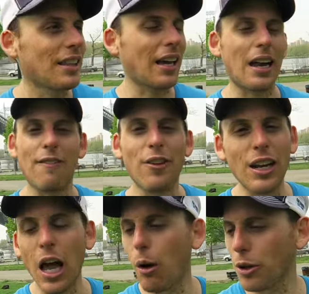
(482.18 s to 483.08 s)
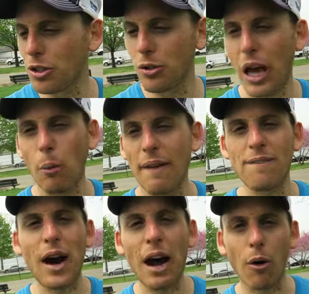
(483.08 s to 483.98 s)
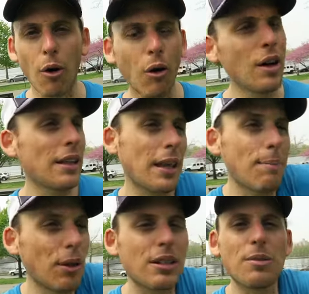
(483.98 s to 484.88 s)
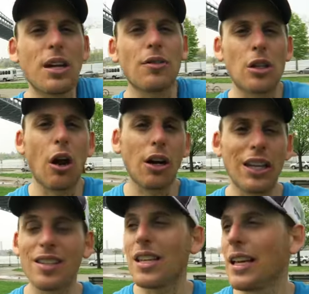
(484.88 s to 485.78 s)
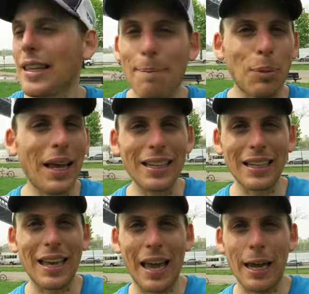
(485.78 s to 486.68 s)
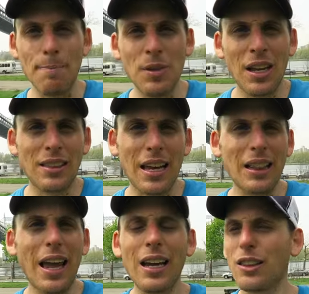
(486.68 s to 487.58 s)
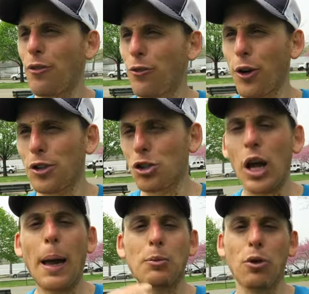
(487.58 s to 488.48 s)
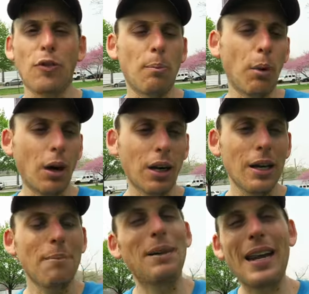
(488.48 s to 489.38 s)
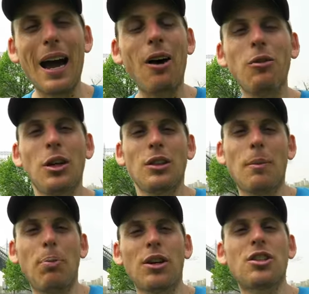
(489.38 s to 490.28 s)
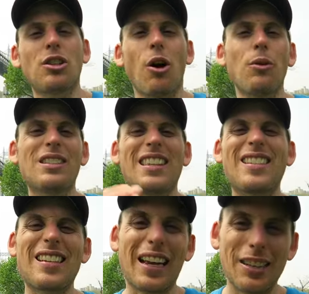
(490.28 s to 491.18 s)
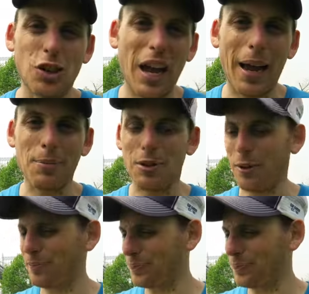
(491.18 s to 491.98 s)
they got a video or two that went viral, they built themselves an audience, they played the game, they laid the first chapter of the book, but now the book's going to the second chapter.